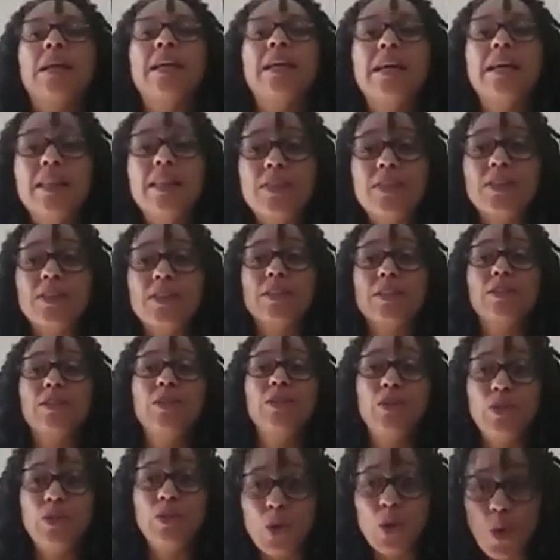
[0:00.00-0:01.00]
I would hit
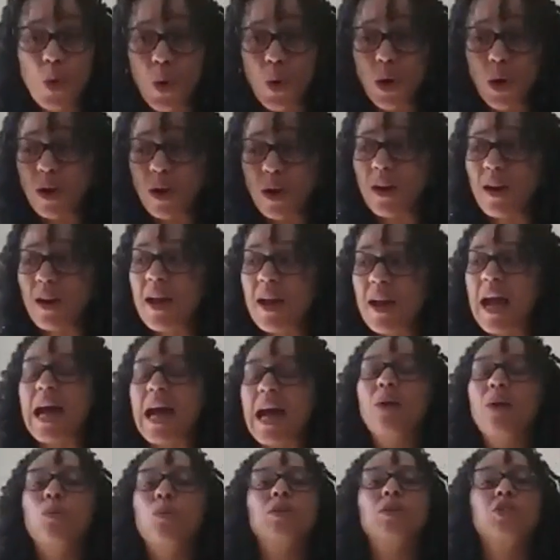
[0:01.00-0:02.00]
the door,
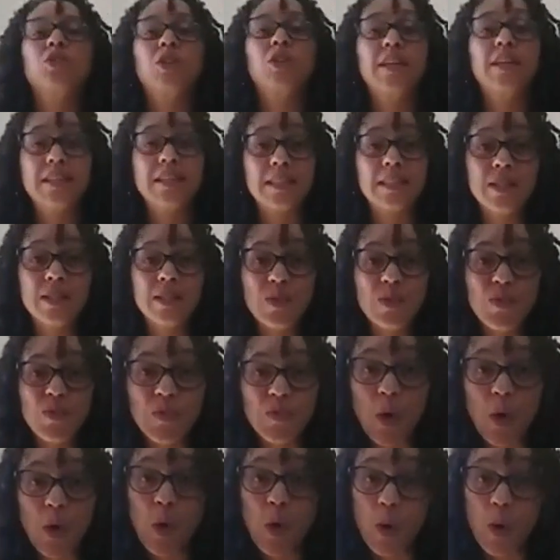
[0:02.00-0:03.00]
I would
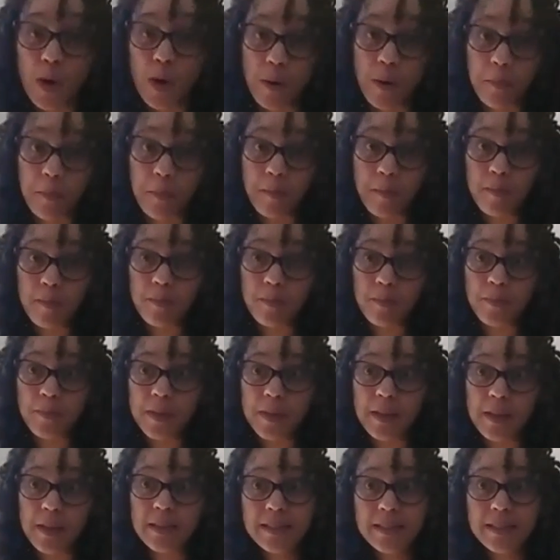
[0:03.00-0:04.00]
transform.
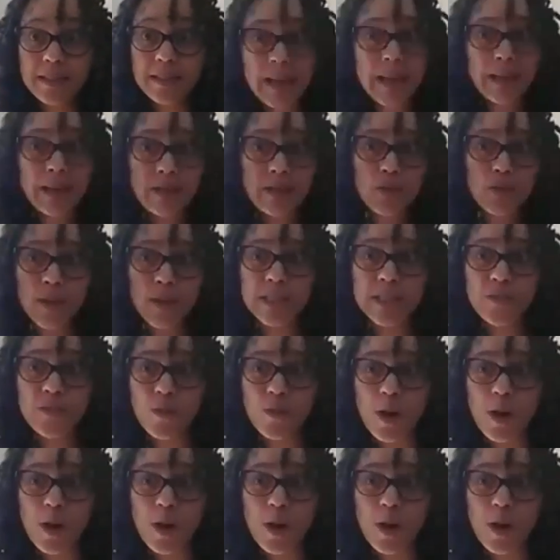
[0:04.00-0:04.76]
It's like I was a